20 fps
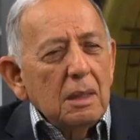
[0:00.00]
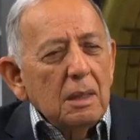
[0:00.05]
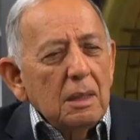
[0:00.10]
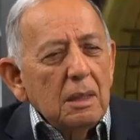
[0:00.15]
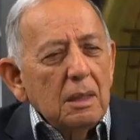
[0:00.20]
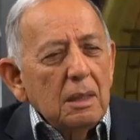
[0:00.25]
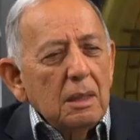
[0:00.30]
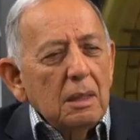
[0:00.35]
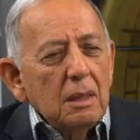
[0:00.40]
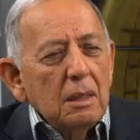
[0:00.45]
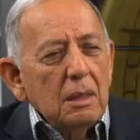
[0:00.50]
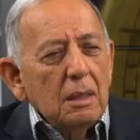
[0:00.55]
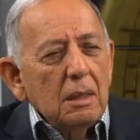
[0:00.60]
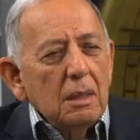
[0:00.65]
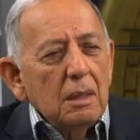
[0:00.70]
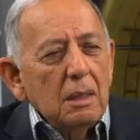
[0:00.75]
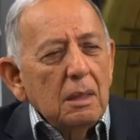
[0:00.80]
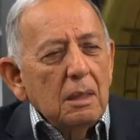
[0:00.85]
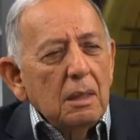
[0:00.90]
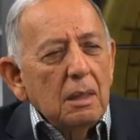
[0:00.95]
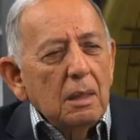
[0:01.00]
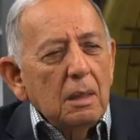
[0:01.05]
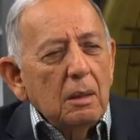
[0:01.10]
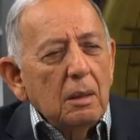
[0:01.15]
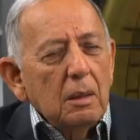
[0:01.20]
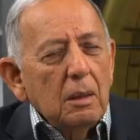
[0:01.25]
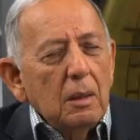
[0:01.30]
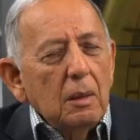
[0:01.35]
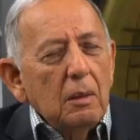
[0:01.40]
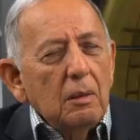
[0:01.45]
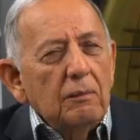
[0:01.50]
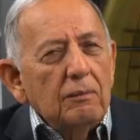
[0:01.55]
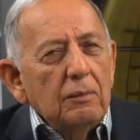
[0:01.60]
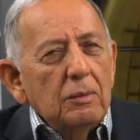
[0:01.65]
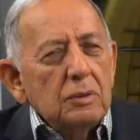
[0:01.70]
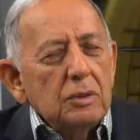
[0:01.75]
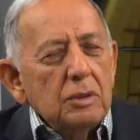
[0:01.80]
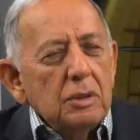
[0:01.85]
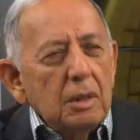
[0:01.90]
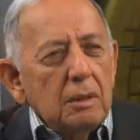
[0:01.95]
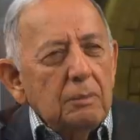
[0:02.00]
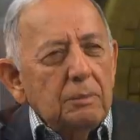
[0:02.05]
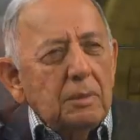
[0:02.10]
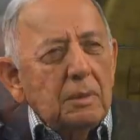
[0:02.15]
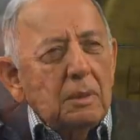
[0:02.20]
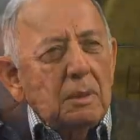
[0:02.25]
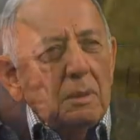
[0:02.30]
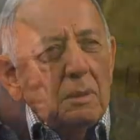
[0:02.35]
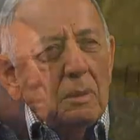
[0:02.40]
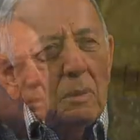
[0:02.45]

a, uh, a oval-shaped